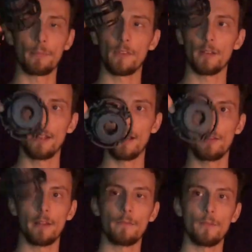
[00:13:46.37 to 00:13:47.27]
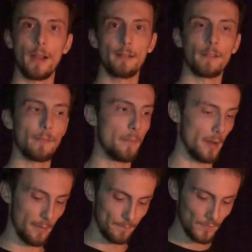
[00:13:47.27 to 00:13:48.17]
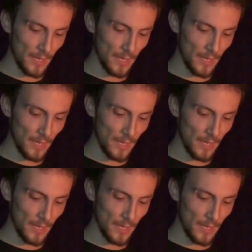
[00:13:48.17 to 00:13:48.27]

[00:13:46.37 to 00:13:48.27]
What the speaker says: upside down, left, right, doesn't matter.